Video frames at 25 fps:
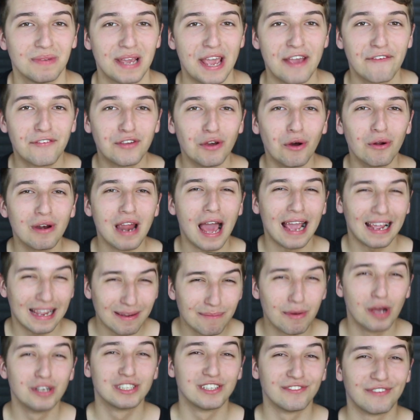if you're
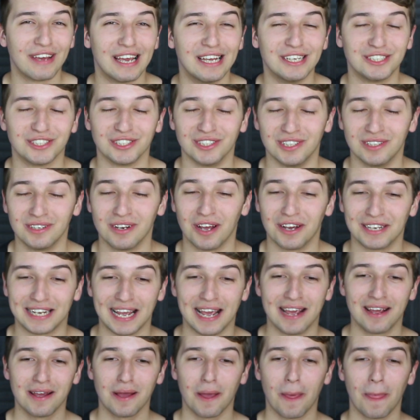lacking motivation,
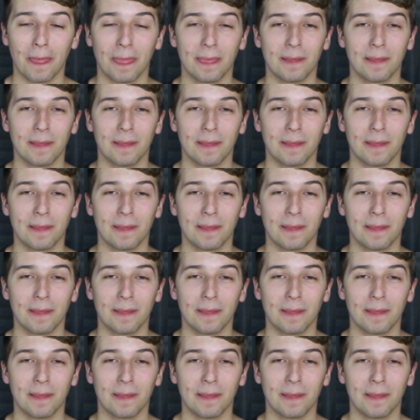okay,